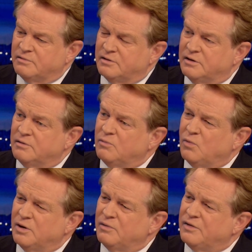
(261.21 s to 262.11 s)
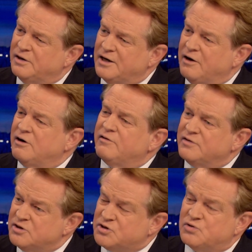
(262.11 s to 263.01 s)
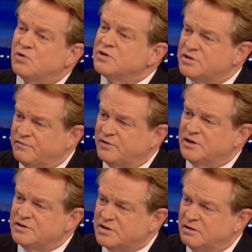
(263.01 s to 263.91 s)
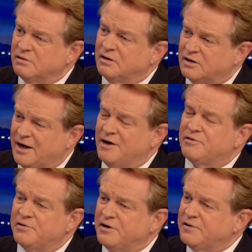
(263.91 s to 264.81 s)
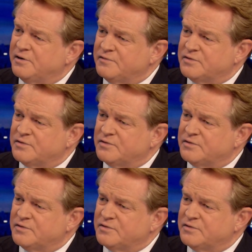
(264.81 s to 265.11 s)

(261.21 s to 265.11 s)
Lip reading: the narrative and the source of these counter narratives?